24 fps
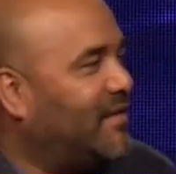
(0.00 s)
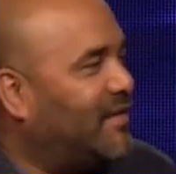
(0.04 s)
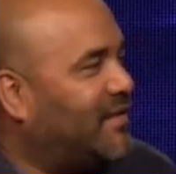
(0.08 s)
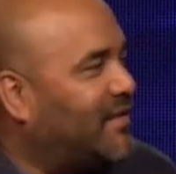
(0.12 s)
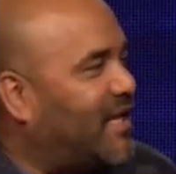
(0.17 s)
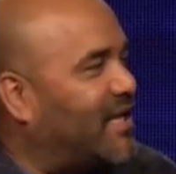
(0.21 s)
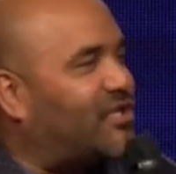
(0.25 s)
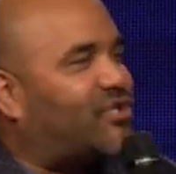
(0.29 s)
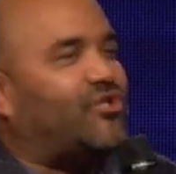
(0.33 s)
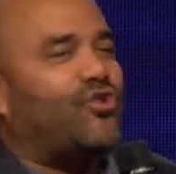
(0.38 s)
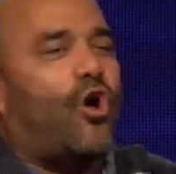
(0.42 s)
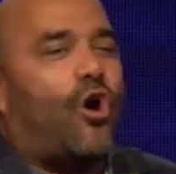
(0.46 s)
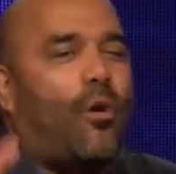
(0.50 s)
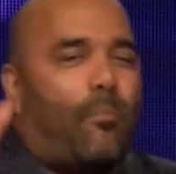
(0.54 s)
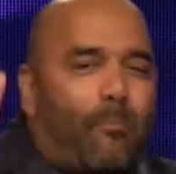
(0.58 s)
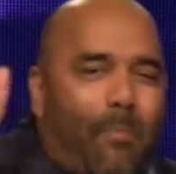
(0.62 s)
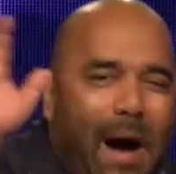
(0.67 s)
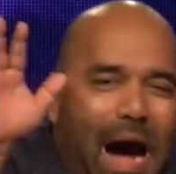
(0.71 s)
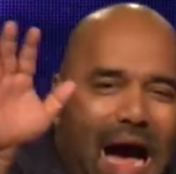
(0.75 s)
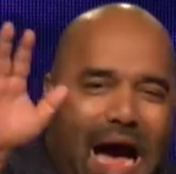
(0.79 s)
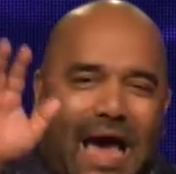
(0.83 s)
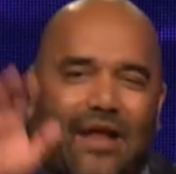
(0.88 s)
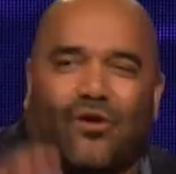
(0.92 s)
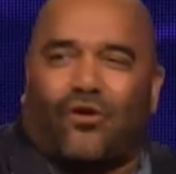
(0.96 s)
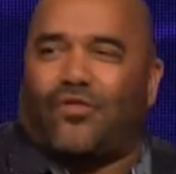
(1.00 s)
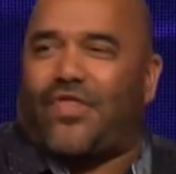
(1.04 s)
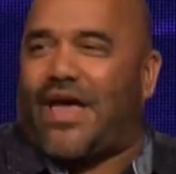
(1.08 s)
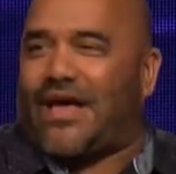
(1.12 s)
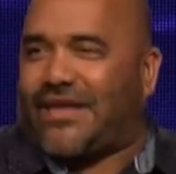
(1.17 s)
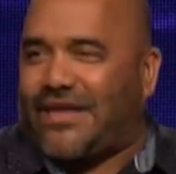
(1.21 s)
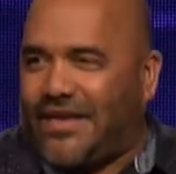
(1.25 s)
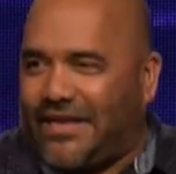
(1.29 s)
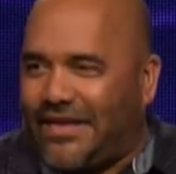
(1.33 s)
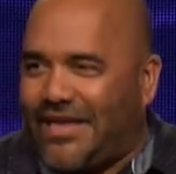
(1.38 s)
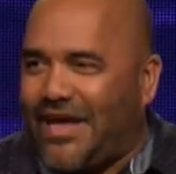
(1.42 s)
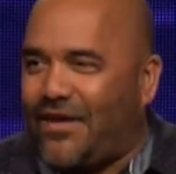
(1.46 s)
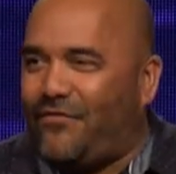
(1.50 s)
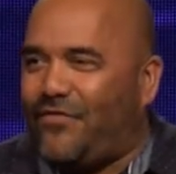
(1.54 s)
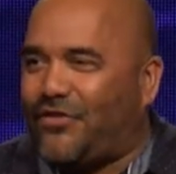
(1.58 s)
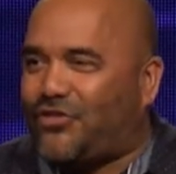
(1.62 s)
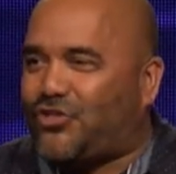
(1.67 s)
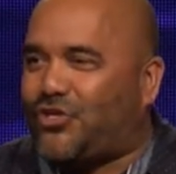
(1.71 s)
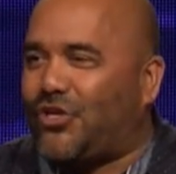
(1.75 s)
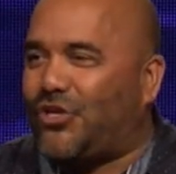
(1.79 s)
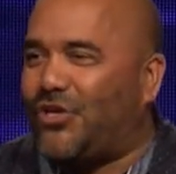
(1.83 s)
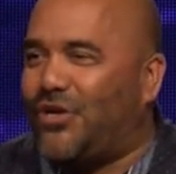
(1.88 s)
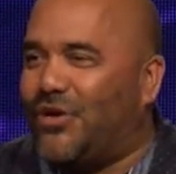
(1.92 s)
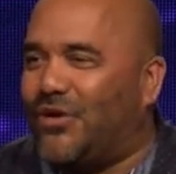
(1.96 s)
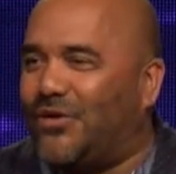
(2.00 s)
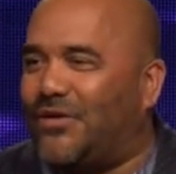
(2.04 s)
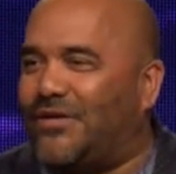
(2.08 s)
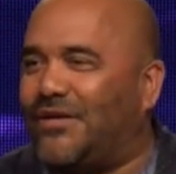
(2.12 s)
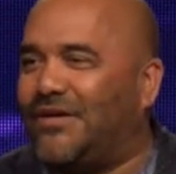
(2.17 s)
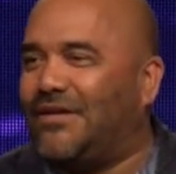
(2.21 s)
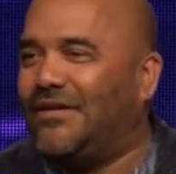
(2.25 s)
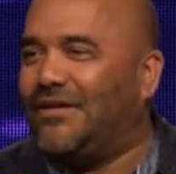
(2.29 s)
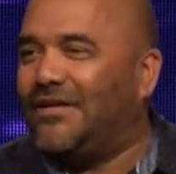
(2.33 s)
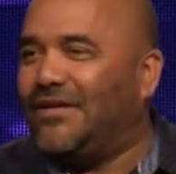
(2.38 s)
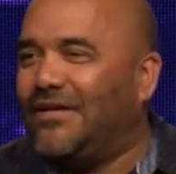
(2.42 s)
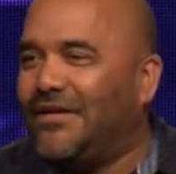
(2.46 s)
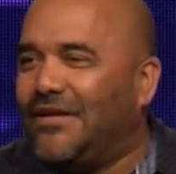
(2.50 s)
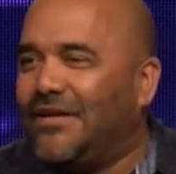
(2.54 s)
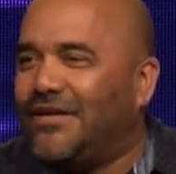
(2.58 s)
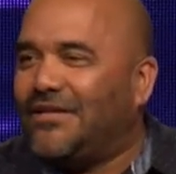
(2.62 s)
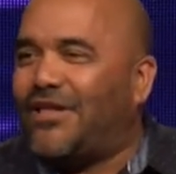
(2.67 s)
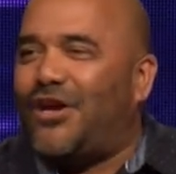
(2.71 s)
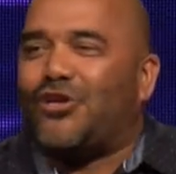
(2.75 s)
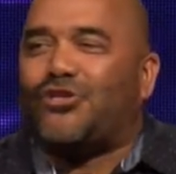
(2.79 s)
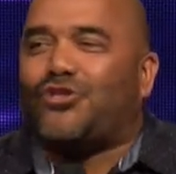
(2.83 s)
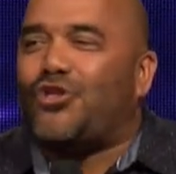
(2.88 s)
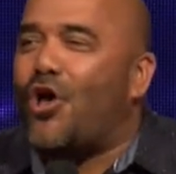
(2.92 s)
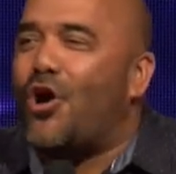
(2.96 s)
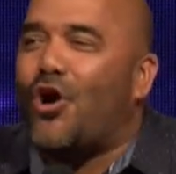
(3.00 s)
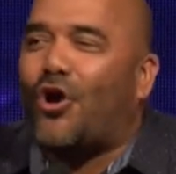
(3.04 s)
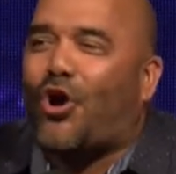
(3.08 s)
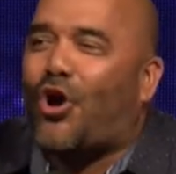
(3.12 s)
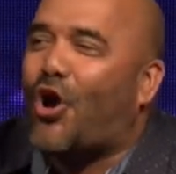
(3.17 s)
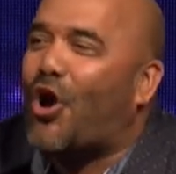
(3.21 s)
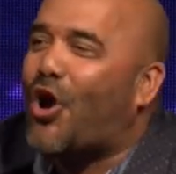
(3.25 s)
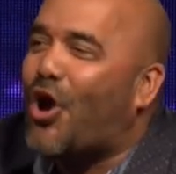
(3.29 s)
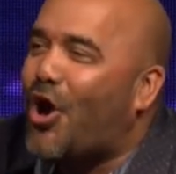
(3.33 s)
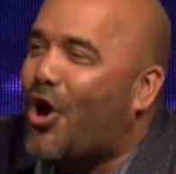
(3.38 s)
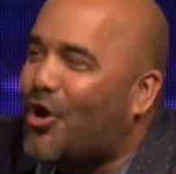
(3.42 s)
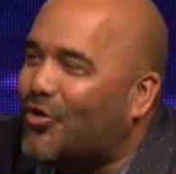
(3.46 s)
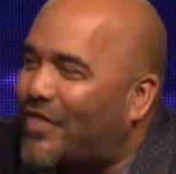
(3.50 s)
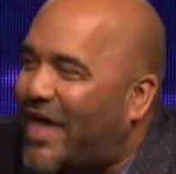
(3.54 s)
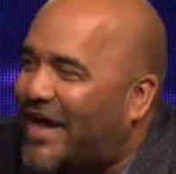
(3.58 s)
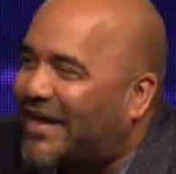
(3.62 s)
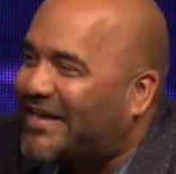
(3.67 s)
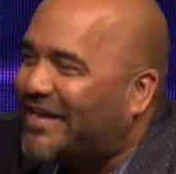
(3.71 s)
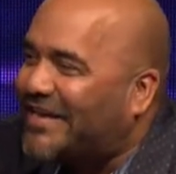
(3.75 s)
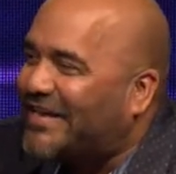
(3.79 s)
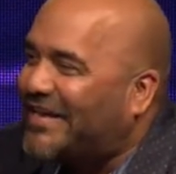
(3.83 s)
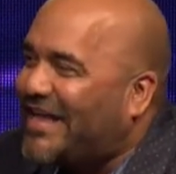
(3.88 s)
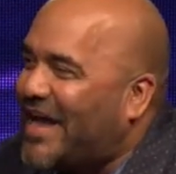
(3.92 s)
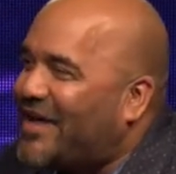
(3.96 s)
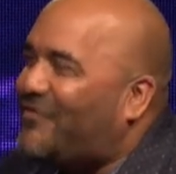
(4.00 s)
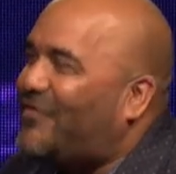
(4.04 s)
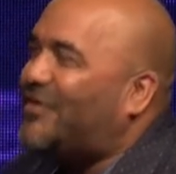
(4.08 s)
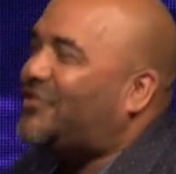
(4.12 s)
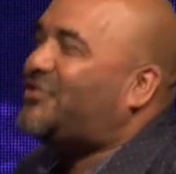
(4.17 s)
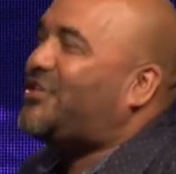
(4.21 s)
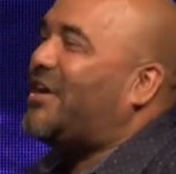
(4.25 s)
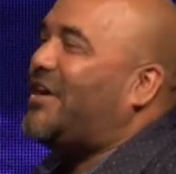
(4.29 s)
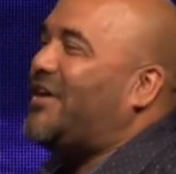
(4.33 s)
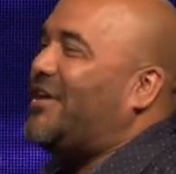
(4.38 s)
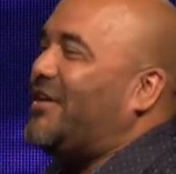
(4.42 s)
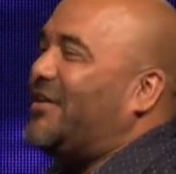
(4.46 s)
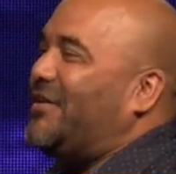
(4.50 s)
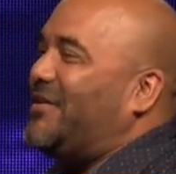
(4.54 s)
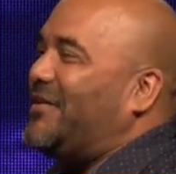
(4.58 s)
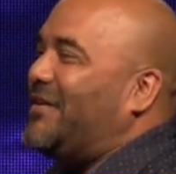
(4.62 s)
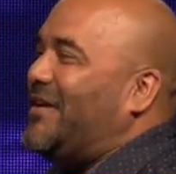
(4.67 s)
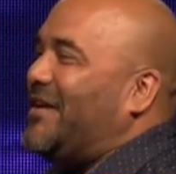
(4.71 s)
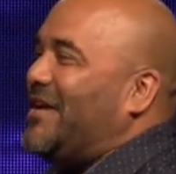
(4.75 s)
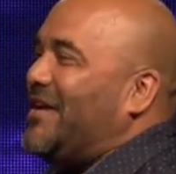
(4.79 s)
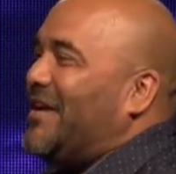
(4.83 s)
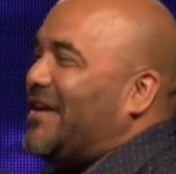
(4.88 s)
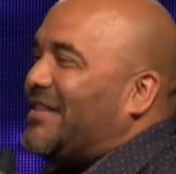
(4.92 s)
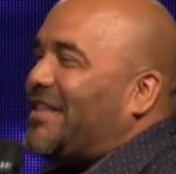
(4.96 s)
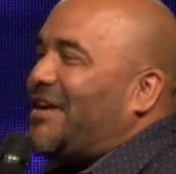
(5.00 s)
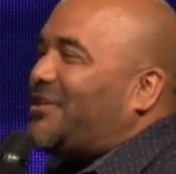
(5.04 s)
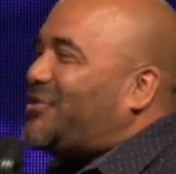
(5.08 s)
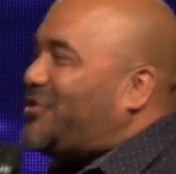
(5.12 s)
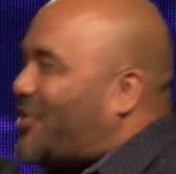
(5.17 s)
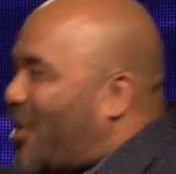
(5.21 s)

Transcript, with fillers: There's no bottle that can give it to you. There's no girl that can give it to you. There's